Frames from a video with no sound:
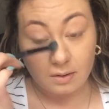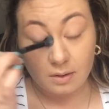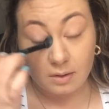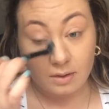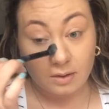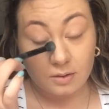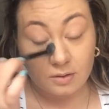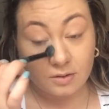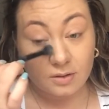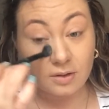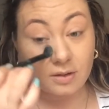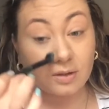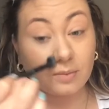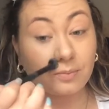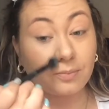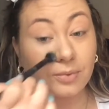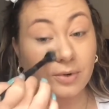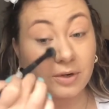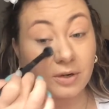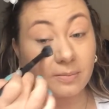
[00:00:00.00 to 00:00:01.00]
And I'm just gonna
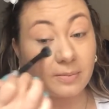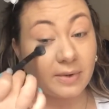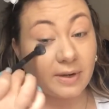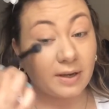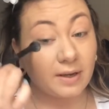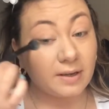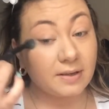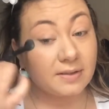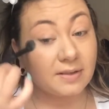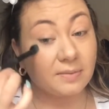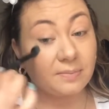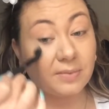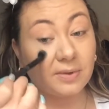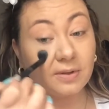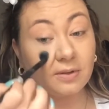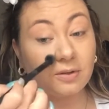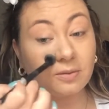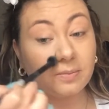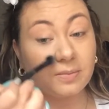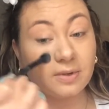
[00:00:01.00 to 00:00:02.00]
brighten my eyes up a
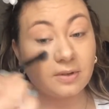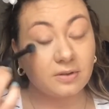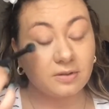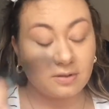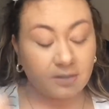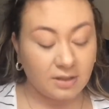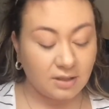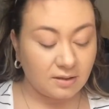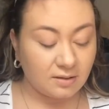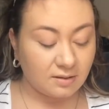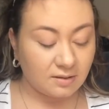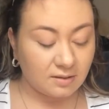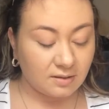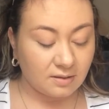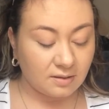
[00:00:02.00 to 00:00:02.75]
little bit underneath.